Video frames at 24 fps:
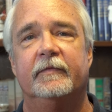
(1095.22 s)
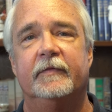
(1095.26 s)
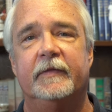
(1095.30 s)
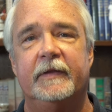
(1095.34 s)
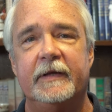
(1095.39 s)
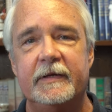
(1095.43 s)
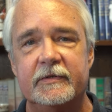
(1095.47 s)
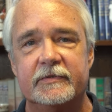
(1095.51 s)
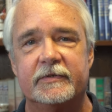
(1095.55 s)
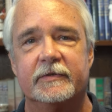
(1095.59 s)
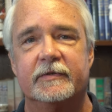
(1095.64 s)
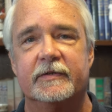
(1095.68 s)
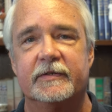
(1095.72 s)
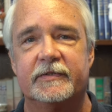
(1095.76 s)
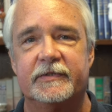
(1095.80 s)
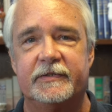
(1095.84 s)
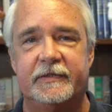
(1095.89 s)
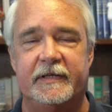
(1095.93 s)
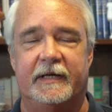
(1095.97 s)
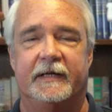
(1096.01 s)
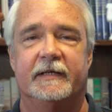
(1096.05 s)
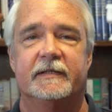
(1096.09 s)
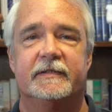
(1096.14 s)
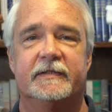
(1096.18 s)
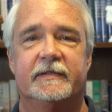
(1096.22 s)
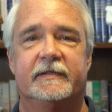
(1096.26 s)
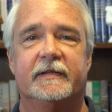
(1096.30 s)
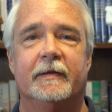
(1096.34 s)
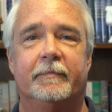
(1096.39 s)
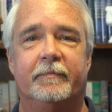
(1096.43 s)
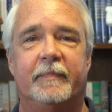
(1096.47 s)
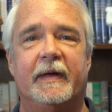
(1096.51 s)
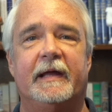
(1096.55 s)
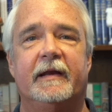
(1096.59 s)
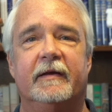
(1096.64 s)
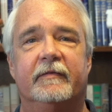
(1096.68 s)
These are the states
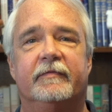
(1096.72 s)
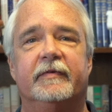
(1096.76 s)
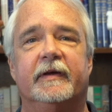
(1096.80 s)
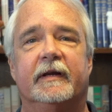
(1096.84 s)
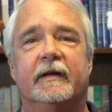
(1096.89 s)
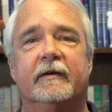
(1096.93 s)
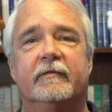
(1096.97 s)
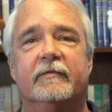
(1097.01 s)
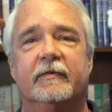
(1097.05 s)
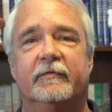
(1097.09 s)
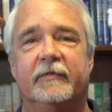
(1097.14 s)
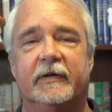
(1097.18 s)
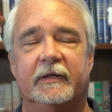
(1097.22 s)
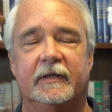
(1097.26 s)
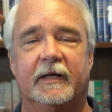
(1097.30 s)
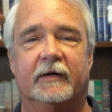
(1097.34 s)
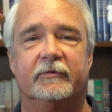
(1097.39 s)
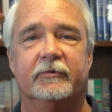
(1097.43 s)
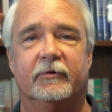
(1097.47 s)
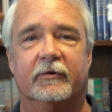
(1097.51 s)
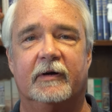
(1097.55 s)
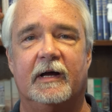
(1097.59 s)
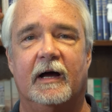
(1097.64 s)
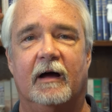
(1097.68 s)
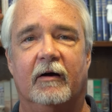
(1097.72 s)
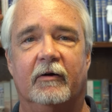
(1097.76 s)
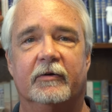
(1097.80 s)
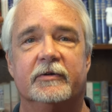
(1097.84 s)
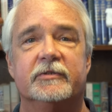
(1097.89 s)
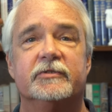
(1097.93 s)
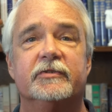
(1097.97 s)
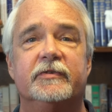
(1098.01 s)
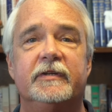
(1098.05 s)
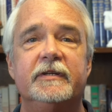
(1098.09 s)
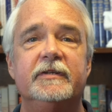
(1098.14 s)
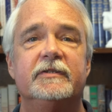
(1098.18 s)
that benefited from the Electoral
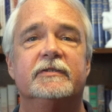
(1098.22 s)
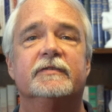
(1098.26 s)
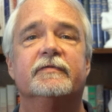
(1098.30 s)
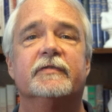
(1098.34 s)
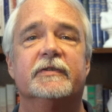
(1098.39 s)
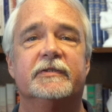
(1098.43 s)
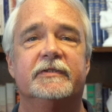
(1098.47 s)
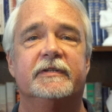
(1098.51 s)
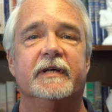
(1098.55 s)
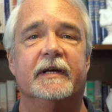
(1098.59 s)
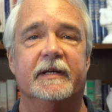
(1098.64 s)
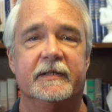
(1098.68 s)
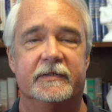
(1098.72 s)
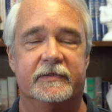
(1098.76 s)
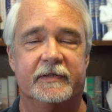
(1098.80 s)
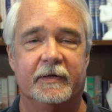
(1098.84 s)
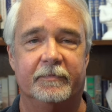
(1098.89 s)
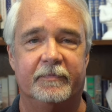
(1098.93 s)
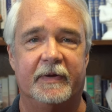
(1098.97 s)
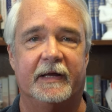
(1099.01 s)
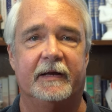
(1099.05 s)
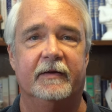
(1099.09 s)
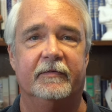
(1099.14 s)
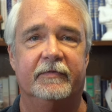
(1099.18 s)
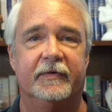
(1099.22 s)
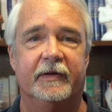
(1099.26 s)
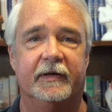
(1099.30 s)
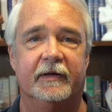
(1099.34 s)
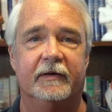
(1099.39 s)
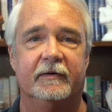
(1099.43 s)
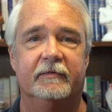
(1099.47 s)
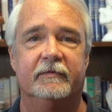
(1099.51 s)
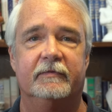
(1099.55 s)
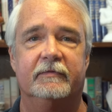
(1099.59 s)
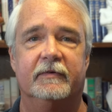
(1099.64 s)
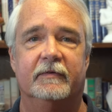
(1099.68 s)
College. These are the states that
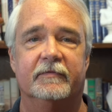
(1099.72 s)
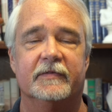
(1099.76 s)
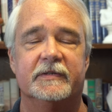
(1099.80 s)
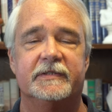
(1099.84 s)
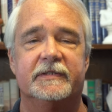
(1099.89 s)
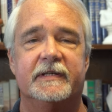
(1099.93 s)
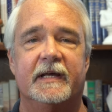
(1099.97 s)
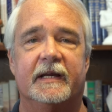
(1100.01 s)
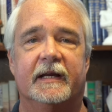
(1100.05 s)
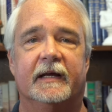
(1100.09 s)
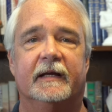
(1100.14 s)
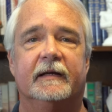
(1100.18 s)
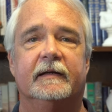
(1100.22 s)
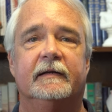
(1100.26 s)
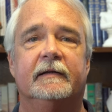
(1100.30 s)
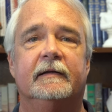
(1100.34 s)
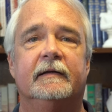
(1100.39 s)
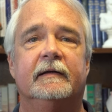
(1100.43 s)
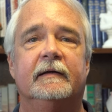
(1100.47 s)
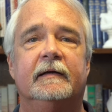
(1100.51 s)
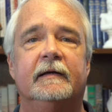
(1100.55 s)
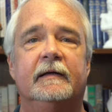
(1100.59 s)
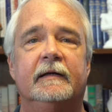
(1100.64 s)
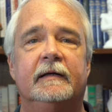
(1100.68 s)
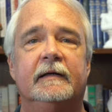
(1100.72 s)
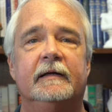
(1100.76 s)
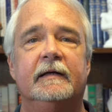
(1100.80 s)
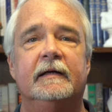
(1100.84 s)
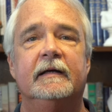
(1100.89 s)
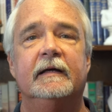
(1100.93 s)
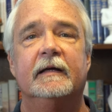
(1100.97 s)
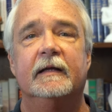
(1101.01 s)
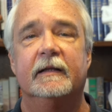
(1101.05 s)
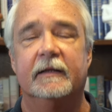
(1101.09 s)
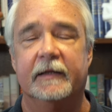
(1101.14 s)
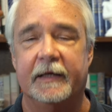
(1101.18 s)
benefited from the Senate.
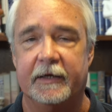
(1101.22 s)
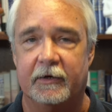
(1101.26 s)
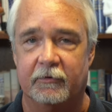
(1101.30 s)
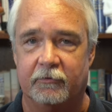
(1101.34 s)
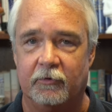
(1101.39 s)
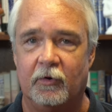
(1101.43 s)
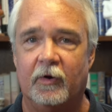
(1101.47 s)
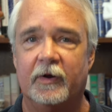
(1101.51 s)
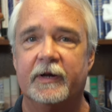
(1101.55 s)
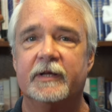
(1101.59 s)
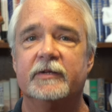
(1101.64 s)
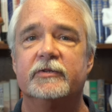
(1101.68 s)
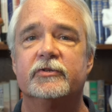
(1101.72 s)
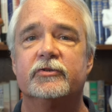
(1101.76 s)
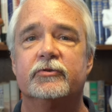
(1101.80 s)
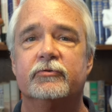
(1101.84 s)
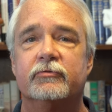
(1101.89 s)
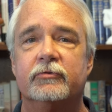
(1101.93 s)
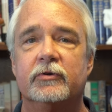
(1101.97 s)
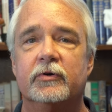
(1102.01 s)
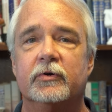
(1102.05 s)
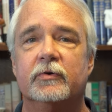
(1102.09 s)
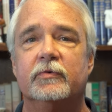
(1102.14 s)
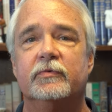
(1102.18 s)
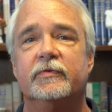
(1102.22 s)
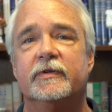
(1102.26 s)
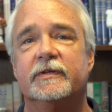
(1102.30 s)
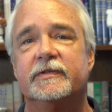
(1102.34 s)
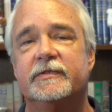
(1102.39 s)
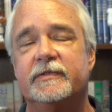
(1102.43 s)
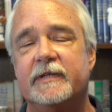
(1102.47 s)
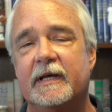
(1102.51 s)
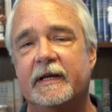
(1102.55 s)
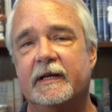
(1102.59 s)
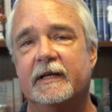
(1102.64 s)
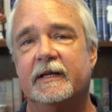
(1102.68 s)
Later on, it's true, the
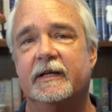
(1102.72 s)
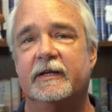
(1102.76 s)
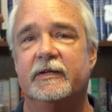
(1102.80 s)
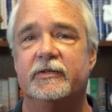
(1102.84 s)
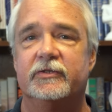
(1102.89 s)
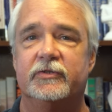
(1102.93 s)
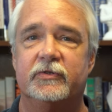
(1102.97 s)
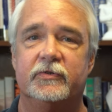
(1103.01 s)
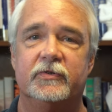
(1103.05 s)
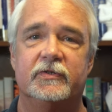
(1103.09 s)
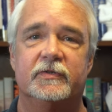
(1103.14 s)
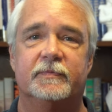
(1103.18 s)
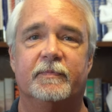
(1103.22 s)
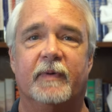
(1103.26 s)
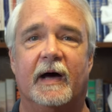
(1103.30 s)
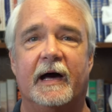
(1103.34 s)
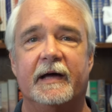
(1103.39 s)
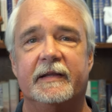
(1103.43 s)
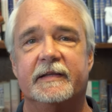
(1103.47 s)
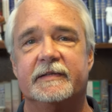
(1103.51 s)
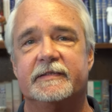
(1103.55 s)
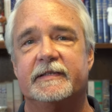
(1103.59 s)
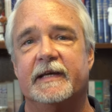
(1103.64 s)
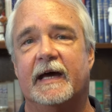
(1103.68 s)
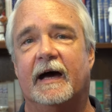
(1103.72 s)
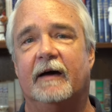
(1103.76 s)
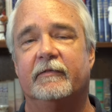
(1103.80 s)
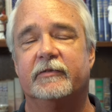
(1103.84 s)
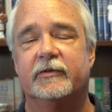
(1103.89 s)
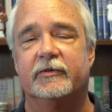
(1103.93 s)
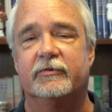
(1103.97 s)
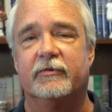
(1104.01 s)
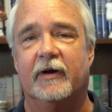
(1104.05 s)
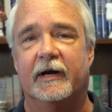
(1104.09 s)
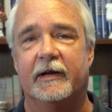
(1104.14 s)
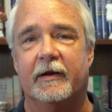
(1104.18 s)
Senate is used by the South
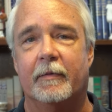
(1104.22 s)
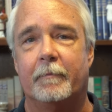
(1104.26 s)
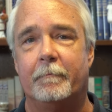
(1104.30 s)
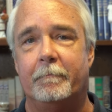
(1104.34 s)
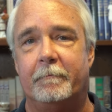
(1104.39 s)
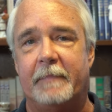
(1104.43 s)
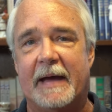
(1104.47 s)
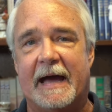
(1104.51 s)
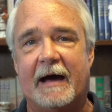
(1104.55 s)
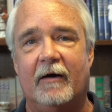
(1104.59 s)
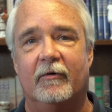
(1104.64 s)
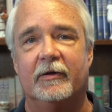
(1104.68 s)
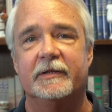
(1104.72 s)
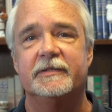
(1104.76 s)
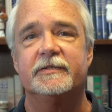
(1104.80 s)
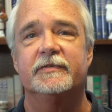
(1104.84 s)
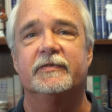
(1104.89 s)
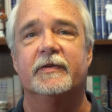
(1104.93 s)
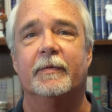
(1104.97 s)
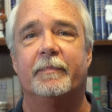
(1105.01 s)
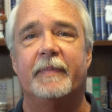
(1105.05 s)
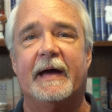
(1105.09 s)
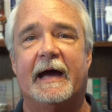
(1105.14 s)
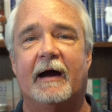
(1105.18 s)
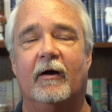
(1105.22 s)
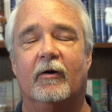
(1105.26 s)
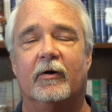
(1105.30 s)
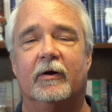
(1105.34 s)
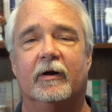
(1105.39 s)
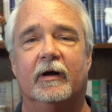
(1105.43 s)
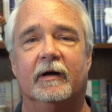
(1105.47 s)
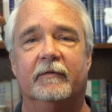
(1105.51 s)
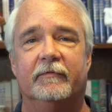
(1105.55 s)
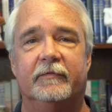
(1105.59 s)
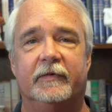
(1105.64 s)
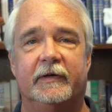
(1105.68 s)
to try to balance the
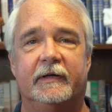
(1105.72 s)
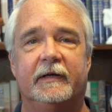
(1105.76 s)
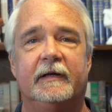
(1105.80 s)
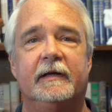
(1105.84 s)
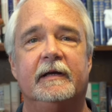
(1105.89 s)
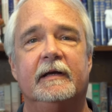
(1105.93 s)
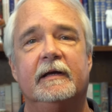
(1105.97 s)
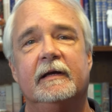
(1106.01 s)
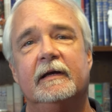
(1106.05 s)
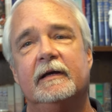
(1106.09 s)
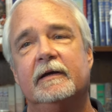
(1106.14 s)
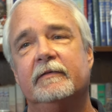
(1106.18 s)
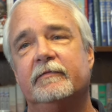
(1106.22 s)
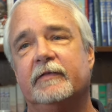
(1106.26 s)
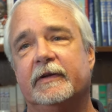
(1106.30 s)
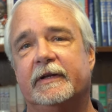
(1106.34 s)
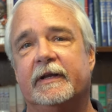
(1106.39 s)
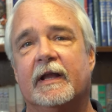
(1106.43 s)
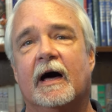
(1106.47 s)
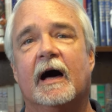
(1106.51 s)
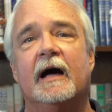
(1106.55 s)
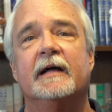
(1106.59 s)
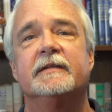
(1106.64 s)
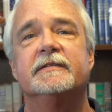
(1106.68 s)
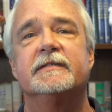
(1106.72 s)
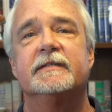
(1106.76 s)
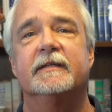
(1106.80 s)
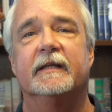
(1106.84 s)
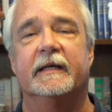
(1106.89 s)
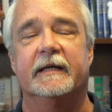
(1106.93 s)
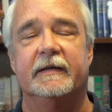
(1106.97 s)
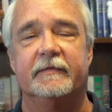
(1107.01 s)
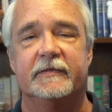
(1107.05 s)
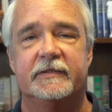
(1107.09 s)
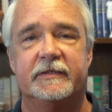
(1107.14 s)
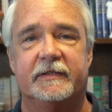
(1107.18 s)
power of the
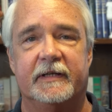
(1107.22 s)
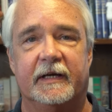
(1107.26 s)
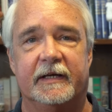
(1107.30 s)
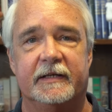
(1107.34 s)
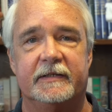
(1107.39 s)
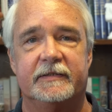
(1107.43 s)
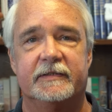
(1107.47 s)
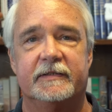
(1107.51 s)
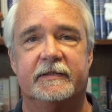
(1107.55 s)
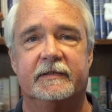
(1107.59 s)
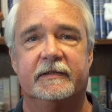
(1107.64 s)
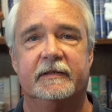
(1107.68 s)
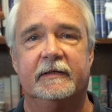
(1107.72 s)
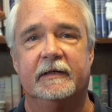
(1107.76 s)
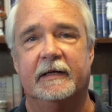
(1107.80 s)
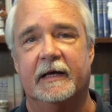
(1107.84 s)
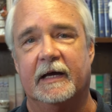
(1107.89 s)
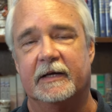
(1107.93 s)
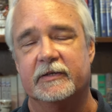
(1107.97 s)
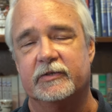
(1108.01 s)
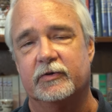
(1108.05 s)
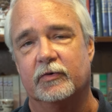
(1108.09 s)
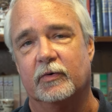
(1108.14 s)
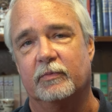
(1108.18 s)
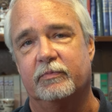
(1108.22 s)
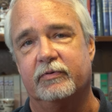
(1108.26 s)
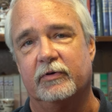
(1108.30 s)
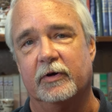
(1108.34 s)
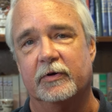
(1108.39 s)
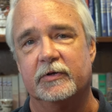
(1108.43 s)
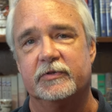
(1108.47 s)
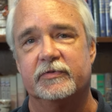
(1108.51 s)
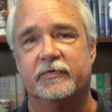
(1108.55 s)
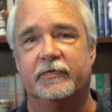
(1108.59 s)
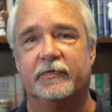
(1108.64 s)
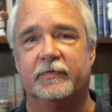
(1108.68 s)
non-slave states as you
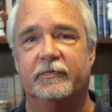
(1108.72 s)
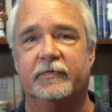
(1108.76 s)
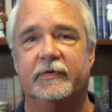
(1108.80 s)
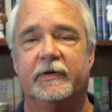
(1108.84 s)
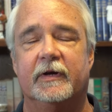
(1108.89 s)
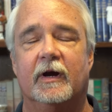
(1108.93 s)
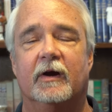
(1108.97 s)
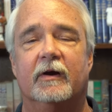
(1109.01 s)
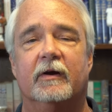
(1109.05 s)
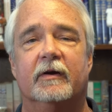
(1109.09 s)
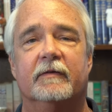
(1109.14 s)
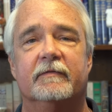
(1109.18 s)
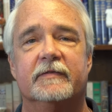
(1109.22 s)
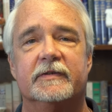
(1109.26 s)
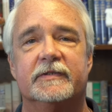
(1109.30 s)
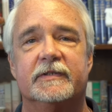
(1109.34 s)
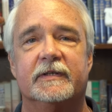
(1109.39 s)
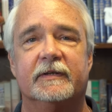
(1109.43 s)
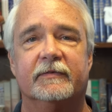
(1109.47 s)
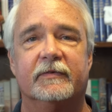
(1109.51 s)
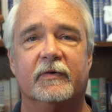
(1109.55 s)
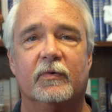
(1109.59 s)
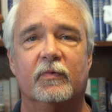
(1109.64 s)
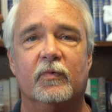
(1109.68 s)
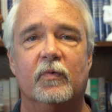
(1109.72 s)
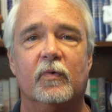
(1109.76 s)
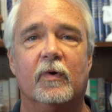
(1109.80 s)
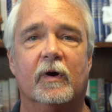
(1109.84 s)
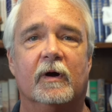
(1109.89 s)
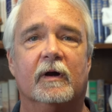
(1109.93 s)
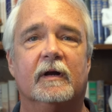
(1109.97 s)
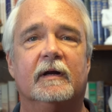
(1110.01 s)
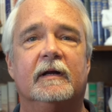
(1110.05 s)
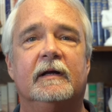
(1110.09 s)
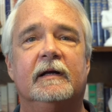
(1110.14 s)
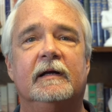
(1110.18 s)
approach the era of the Civil
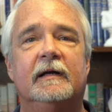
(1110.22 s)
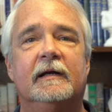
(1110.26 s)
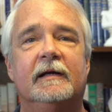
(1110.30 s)
War.